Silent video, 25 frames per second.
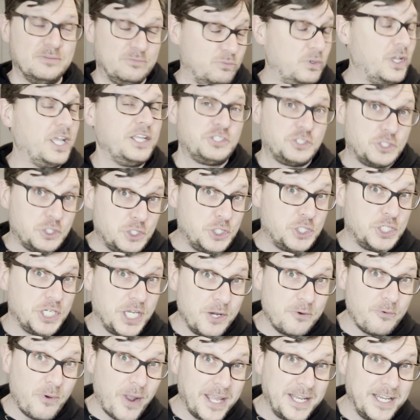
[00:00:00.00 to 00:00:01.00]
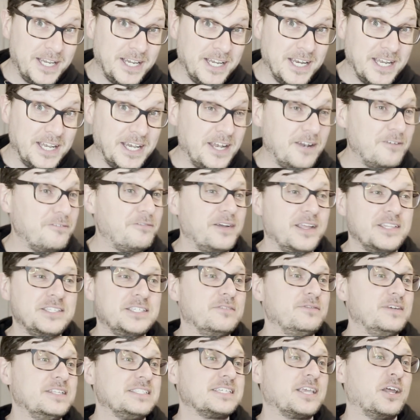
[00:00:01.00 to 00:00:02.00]
It's G-rated and
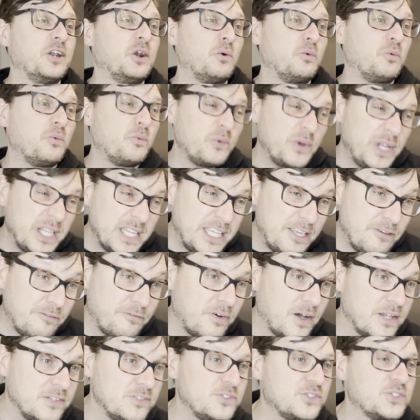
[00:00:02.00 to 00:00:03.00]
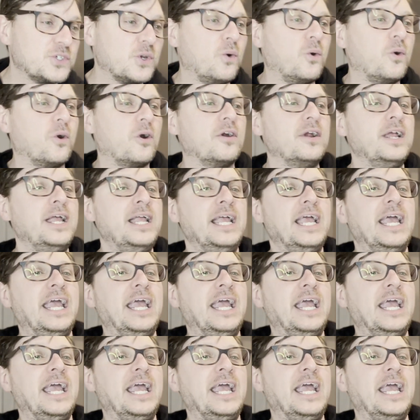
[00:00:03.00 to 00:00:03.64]
inoffensive. It's got a really fun score,